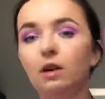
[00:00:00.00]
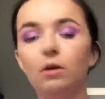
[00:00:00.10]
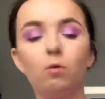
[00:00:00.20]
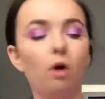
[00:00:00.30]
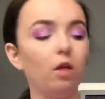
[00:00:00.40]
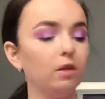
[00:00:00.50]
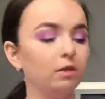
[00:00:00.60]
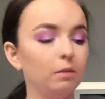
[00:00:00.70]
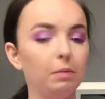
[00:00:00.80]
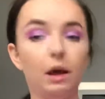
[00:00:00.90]

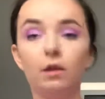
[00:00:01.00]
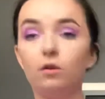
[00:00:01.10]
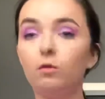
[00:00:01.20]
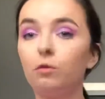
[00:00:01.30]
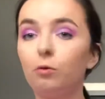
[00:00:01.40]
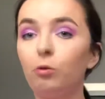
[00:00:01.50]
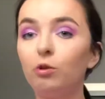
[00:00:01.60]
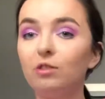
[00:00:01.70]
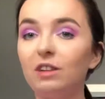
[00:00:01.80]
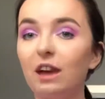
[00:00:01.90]
Equality palette. Of
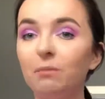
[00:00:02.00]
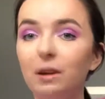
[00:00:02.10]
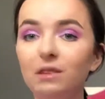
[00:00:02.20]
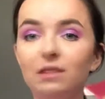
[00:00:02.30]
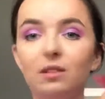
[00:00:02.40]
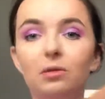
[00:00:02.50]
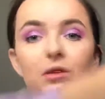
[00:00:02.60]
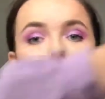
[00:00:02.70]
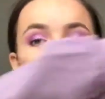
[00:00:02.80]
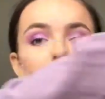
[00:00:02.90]
course, like my
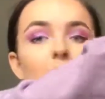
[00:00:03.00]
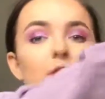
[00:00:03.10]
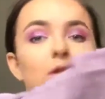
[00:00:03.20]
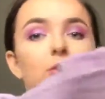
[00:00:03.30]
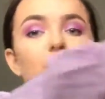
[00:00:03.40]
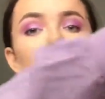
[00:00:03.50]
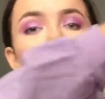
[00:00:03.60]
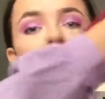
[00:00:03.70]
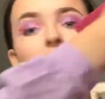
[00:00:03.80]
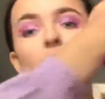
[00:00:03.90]
series, we are
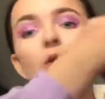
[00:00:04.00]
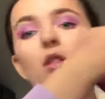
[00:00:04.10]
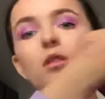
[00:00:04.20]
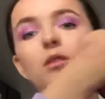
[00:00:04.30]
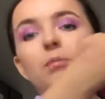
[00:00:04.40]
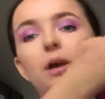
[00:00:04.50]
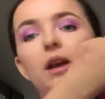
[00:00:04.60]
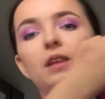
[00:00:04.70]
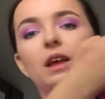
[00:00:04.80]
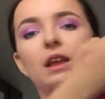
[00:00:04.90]
using the Equality
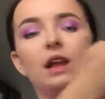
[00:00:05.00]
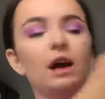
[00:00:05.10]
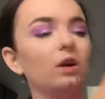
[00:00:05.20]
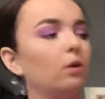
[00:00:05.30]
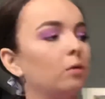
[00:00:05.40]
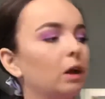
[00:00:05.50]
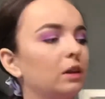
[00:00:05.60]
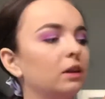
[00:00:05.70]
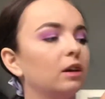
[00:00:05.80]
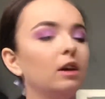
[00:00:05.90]
palette, and I
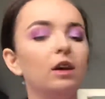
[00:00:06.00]
already